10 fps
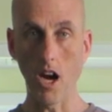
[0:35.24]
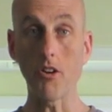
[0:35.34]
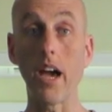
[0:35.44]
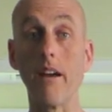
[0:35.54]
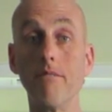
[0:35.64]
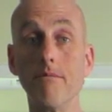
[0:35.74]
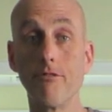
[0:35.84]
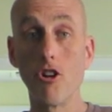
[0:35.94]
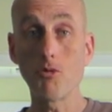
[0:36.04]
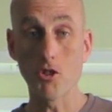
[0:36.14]
Okay,
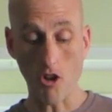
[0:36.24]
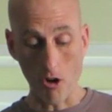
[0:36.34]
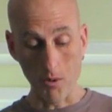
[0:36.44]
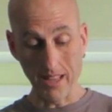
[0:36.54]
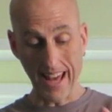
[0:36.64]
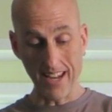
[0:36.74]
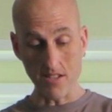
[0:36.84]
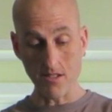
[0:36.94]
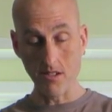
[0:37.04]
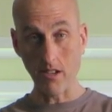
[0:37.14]
first we're starting with
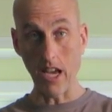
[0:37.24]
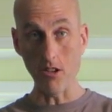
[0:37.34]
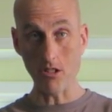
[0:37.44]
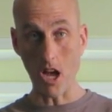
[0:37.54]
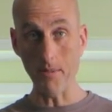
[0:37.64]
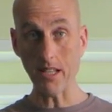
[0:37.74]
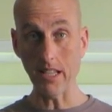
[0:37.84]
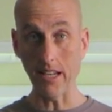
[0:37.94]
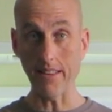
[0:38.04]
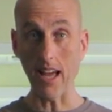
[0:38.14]
lettuce. Okay, you saw me
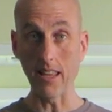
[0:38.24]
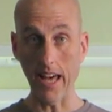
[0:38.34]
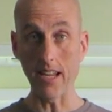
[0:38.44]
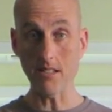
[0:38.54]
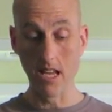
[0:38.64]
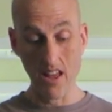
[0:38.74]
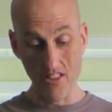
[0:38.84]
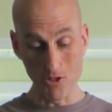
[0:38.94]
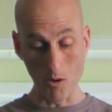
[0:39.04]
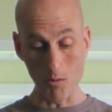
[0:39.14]
cleaning that lettuce.
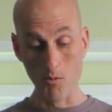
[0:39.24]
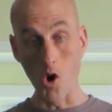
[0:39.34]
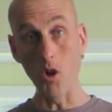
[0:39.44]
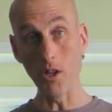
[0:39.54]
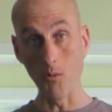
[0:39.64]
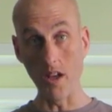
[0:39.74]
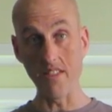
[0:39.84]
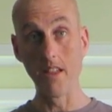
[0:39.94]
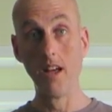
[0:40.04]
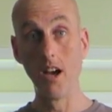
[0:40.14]
This is what we're rolling
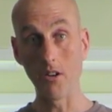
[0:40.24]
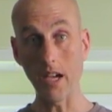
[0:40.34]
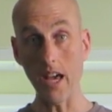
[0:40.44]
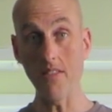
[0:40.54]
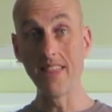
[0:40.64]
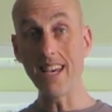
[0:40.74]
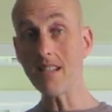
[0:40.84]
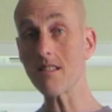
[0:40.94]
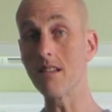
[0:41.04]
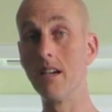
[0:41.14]
with. Okay,
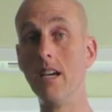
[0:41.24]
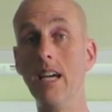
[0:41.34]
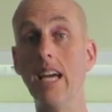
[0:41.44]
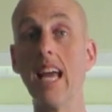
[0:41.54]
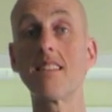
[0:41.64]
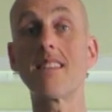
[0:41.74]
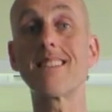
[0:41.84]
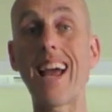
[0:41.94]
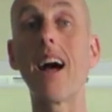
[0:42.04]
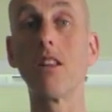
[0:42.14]
this is a
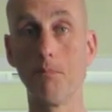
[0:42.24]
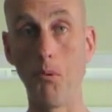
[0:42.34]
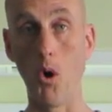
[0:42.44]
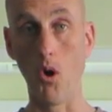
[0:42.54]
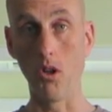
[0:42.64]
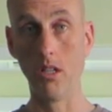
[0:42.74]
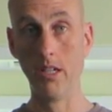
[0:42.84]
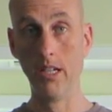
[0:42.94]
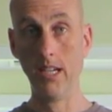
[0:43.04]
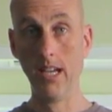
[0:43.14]
salad bowl.
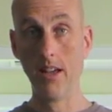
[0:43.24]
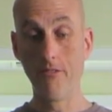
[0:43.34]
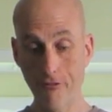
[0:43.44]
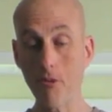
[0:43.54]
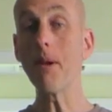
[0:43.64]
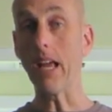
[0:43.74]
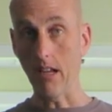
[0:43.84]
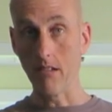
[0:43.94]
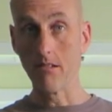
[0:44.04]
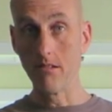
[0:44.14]
For
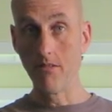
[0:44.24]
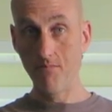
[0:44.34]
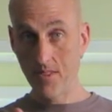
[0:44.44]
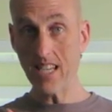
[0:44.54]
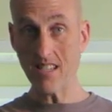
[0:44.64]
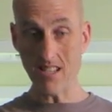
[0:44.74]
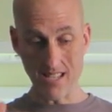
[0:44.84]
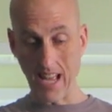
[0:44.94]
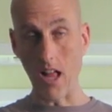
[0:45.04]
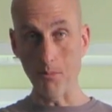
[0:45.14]
me, this is a
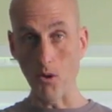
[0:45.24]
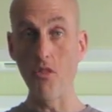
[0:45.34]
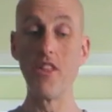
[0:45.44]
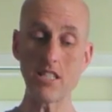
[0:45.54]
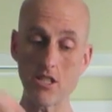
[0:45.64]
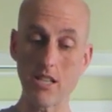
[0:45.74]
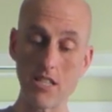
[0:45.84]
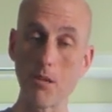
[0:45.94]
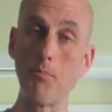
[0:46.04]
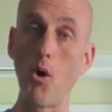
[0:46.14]
salad bowl. This
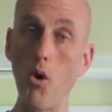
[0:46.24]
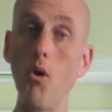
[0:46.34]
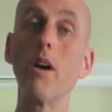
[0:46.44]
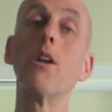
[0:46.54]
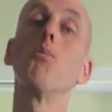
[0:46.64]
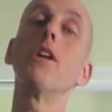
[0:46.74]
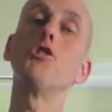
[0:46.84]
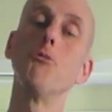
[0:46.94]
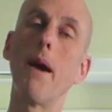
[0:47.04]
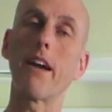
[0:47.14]
is the bowl in
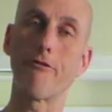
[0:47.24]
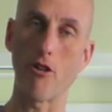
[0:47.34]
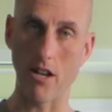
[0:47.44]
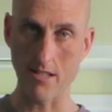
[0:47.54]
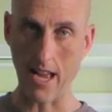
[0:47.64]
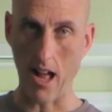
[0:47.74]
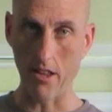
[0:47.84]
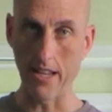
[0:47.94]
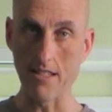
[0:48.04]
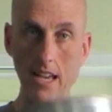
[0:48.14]
which you make a frickin' salad.